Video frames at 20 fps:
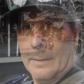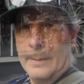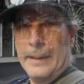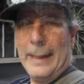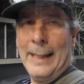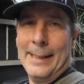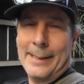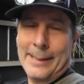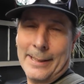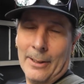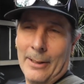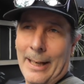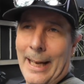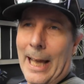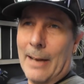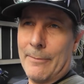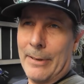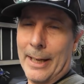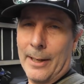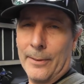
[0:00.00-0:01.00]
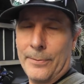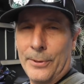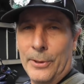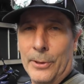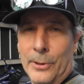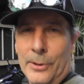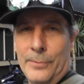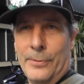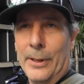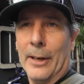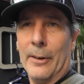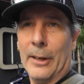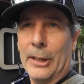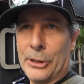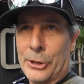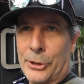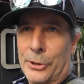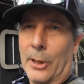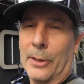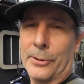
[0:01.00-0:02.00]
Yeah, so I have had a few various
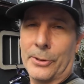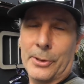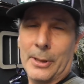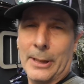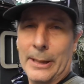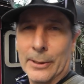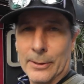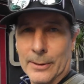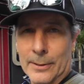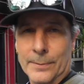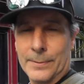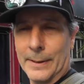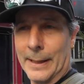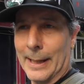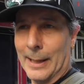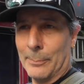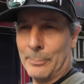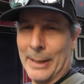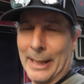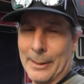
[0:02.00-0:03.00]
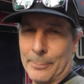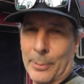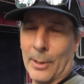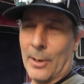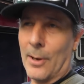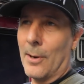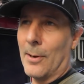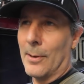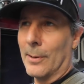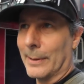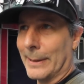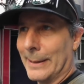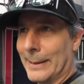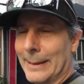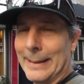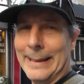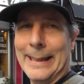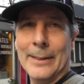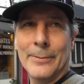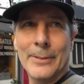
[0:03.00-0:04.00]
shots here of Patpong in
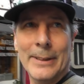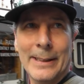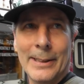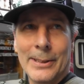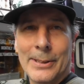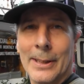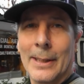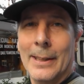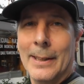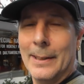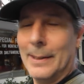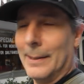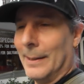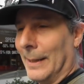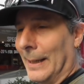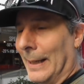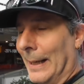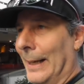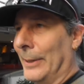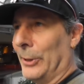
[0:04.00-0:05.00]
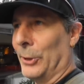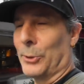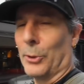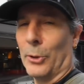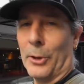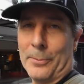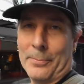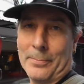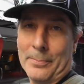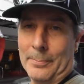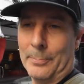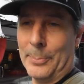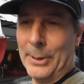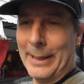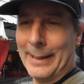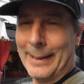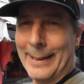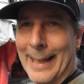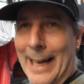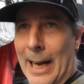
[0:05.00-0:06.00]
the evenings. Just thought
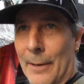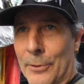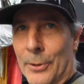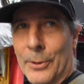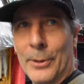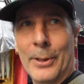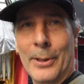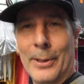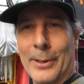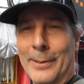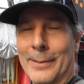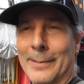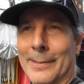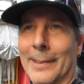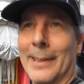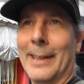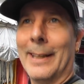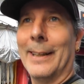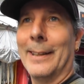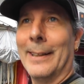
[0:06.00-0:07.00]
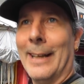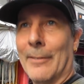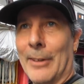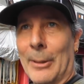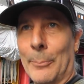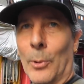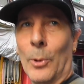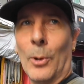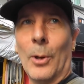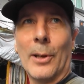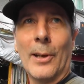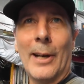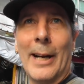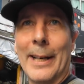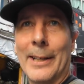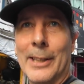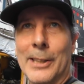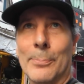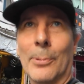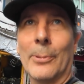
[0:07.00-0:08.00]
being in the afternoon and having more
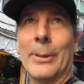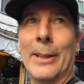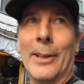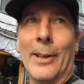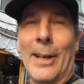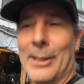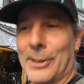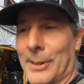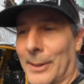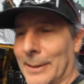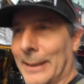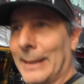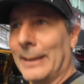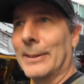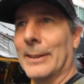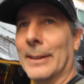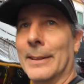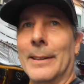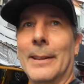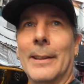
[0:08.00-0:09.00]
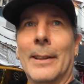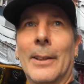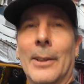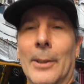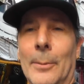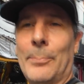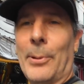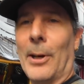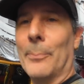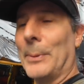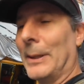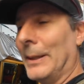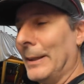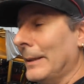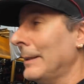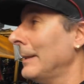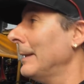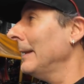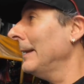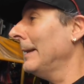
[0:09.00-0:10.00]
light, it's probably a nicer thing to pop in
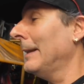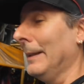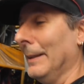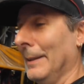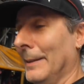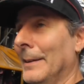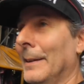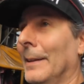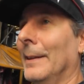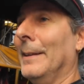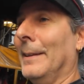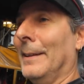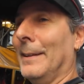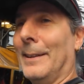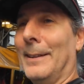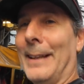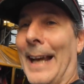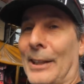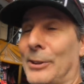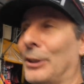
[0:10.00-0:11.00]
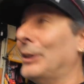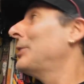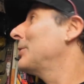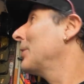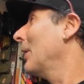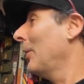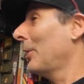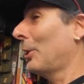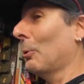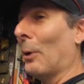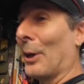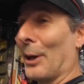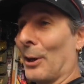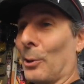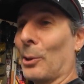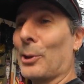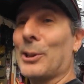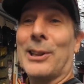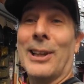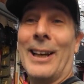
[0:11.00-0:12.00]
here and actually show you what it
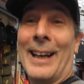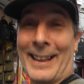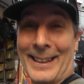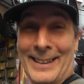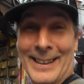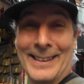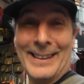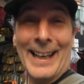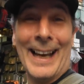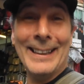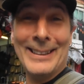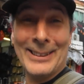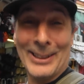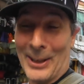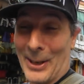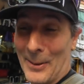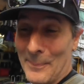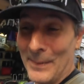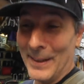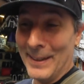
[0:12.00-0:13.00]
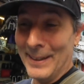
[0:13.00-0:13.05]
looks like in the daytime.